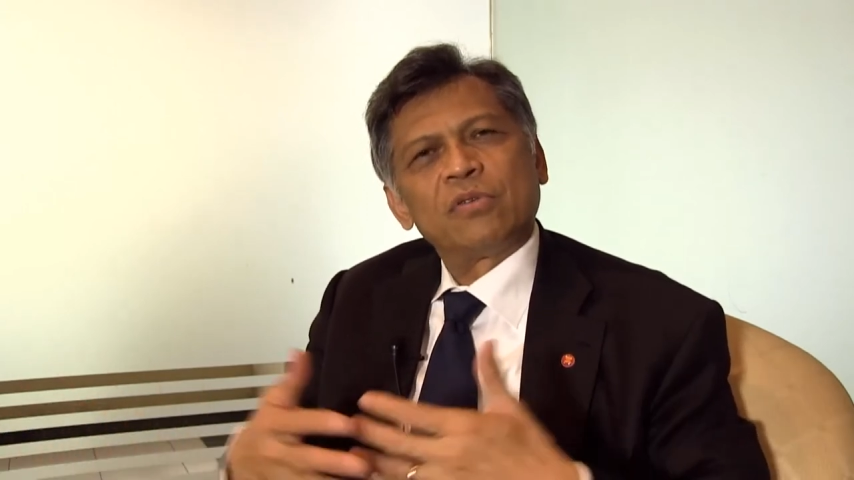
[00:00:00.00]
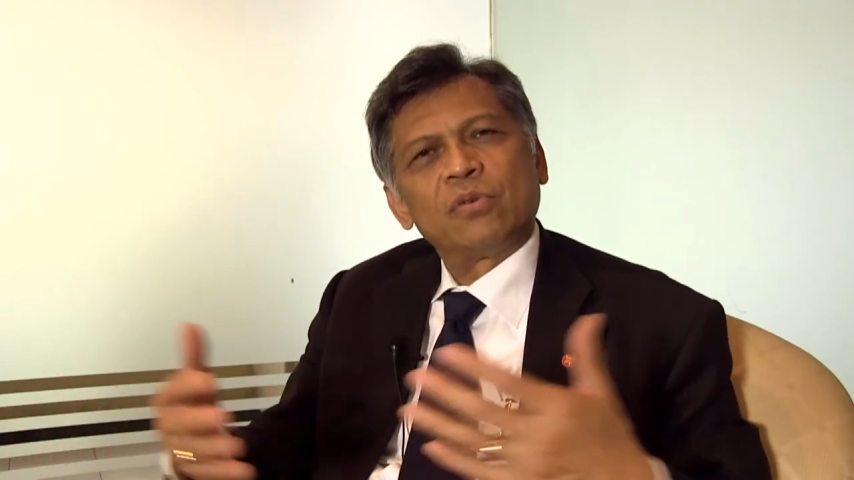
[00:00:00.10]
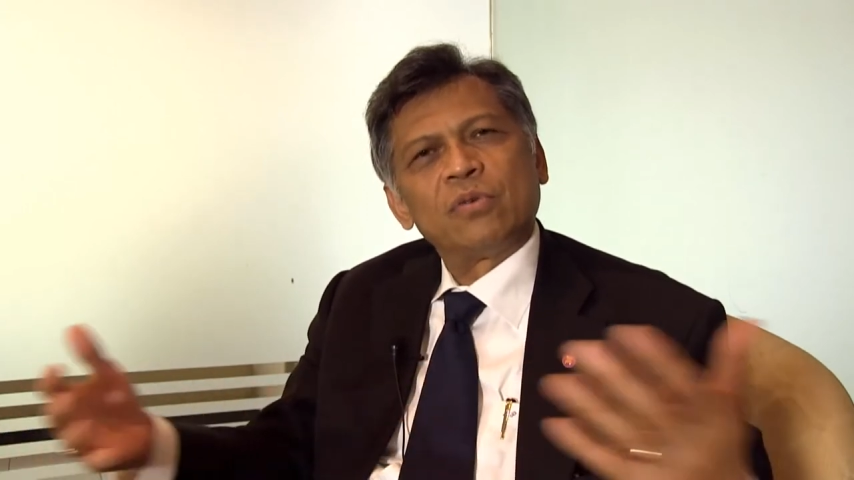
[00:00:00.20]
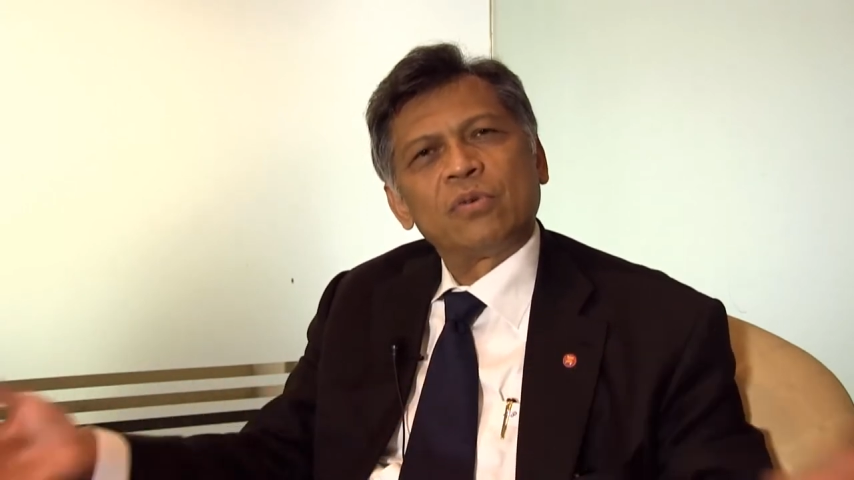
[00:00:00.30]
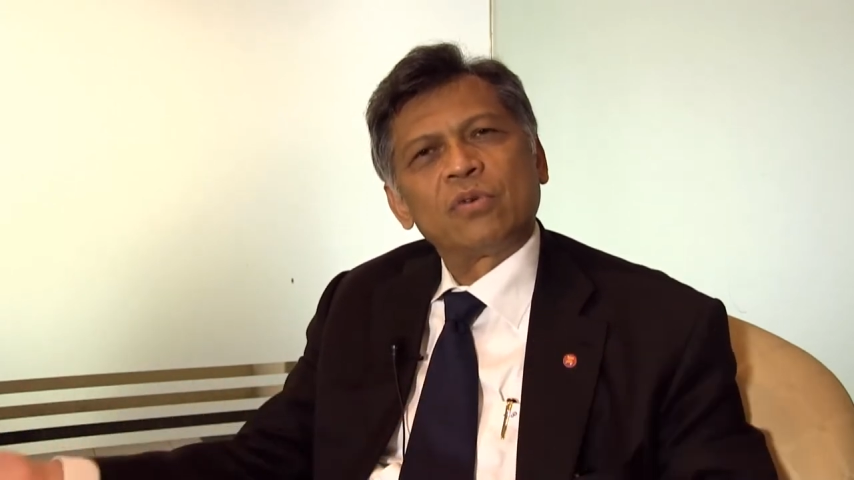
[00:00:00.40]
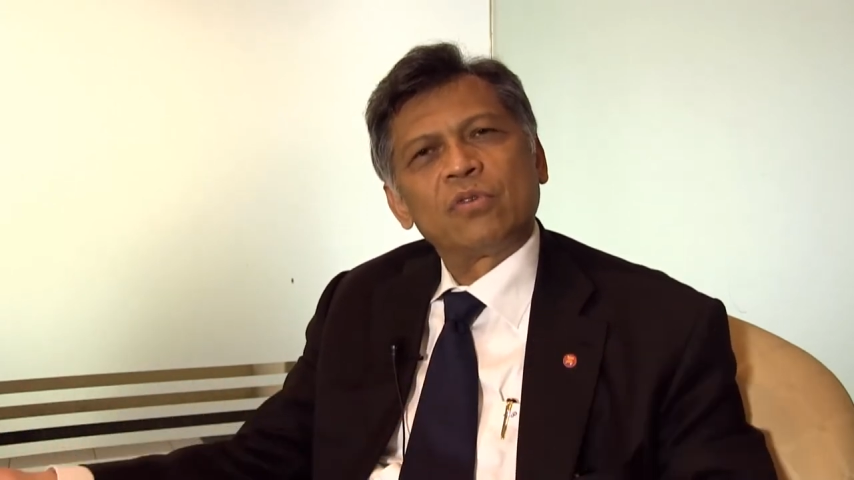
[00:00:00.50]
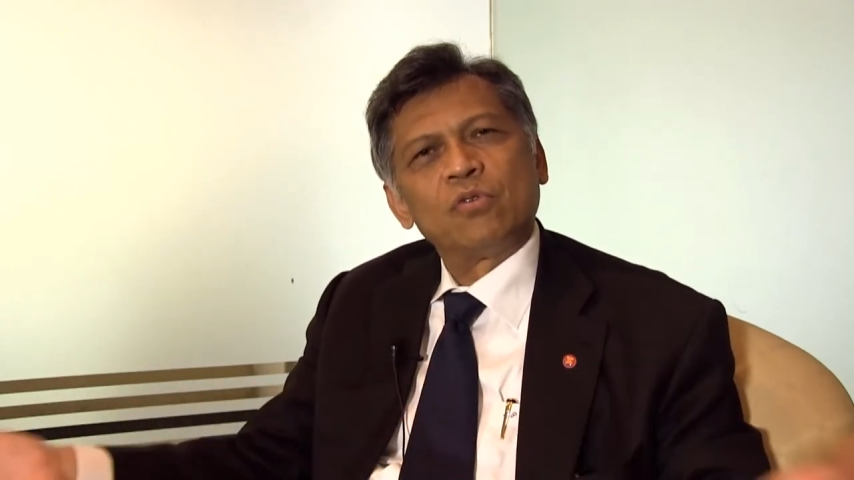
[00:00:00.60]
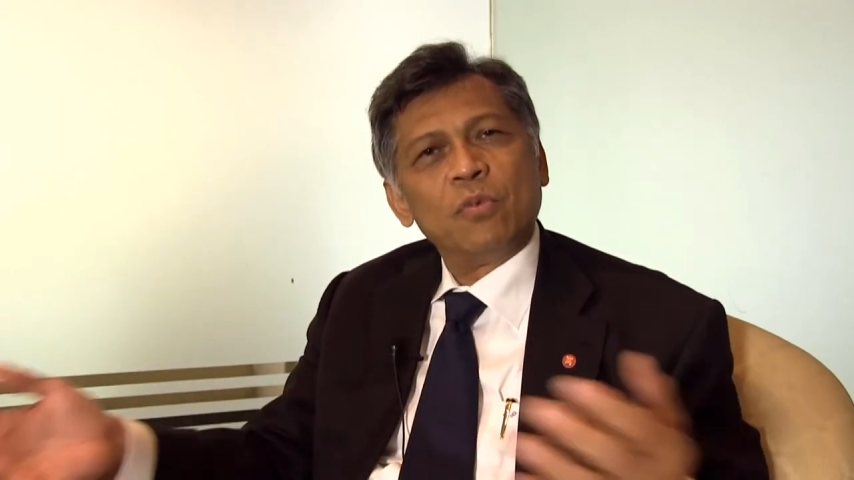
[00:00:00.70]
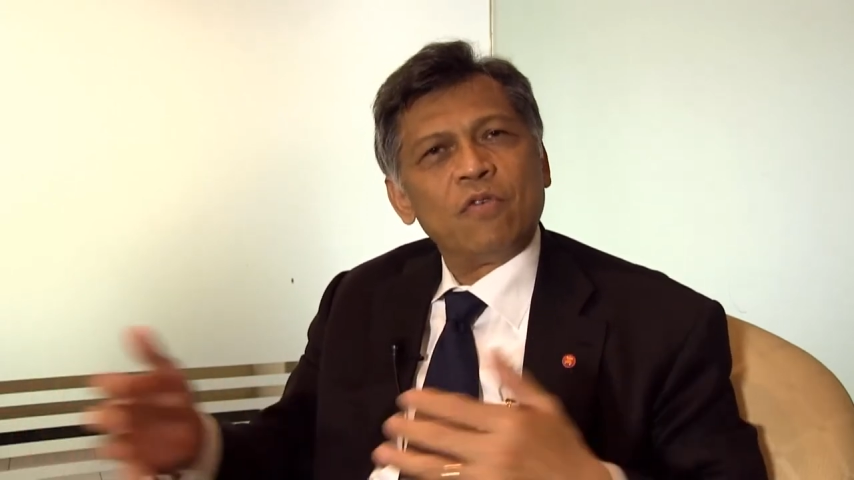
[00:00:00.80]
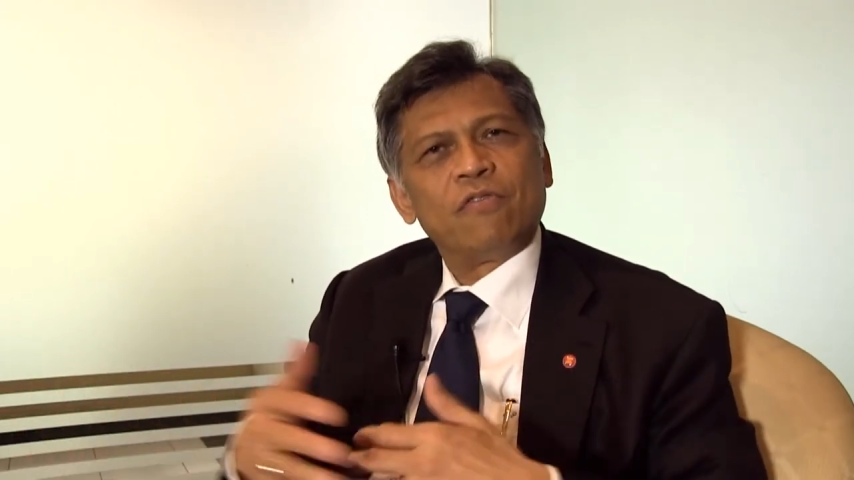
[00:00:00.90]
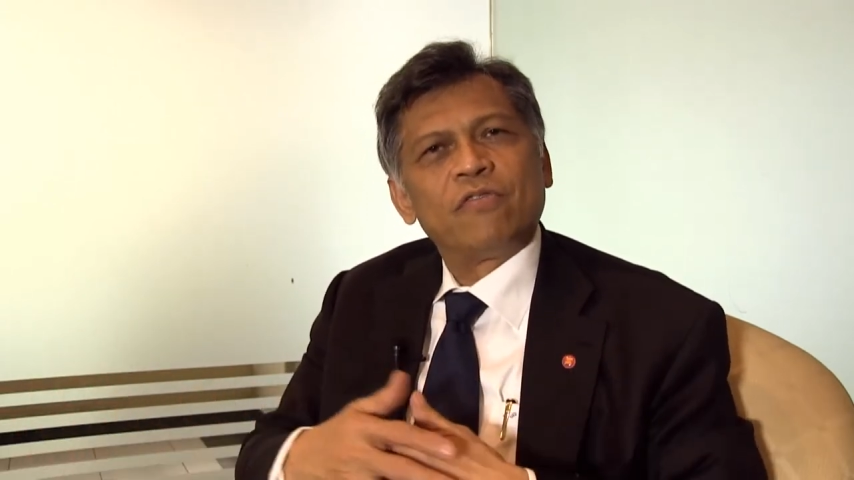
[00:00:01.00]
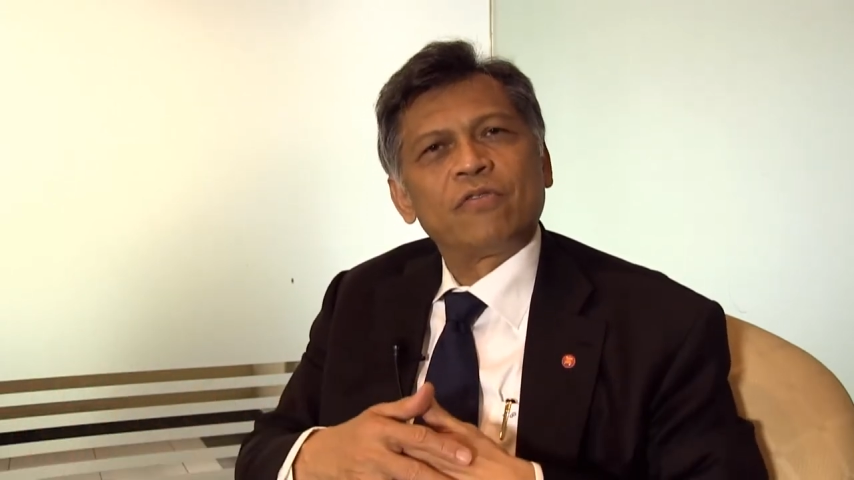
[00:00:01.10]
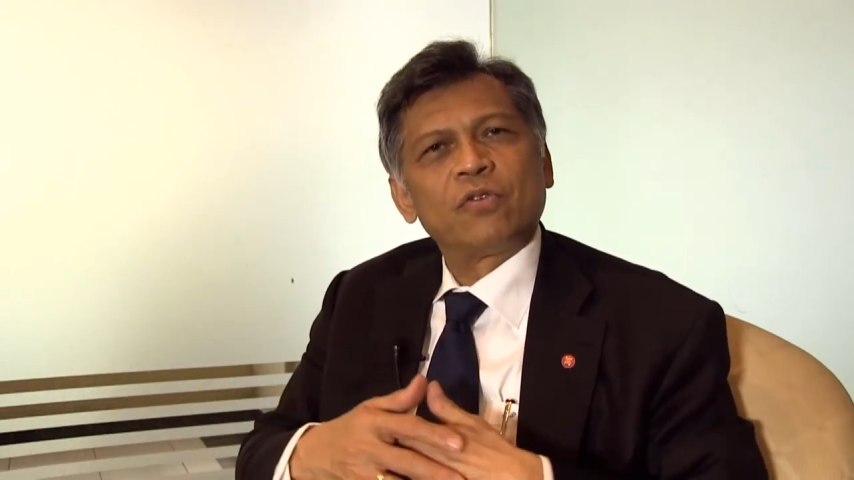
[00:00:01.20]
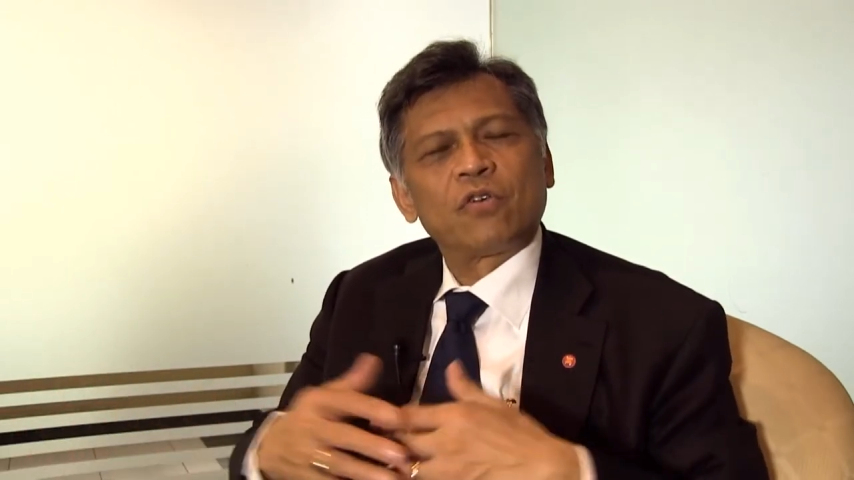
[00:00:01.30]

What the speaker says: to move,